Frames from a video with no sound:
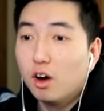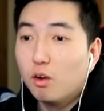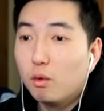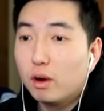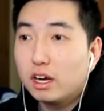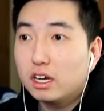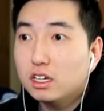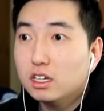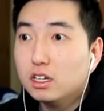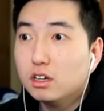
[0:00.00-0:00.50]

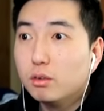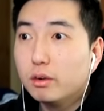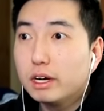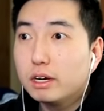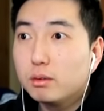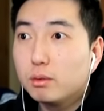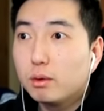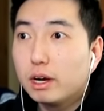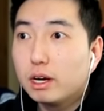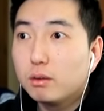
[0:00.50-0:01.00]
Wait,
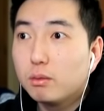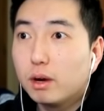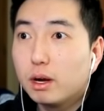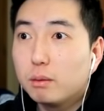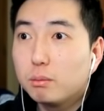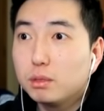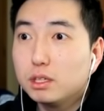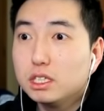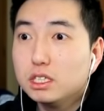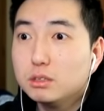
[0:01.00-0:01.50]
wait, wait,
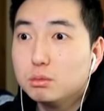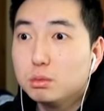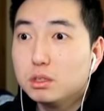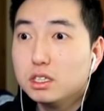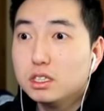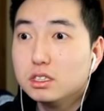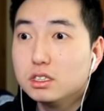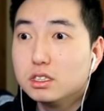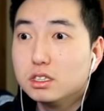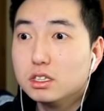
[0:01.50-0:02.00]
wait. Please,
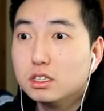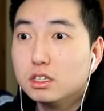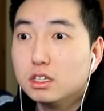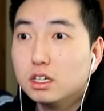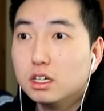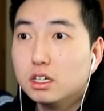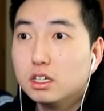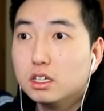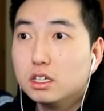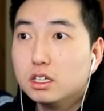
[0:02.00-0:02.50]
please.
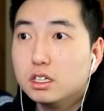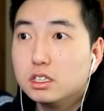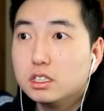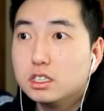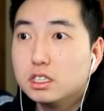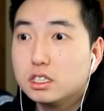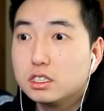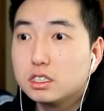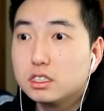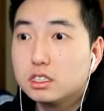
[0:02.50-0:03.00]
She
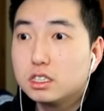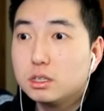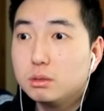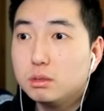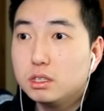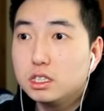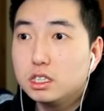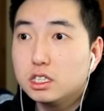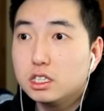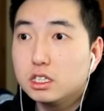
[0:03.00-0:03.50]
doesn't see
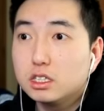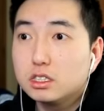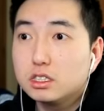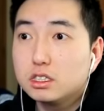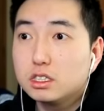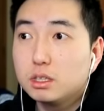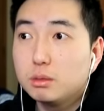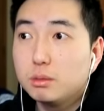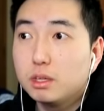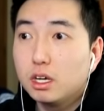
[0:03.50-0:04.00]
me. She doesn't
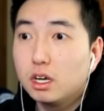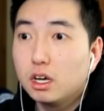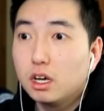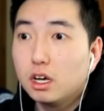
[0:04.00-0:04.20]
see me.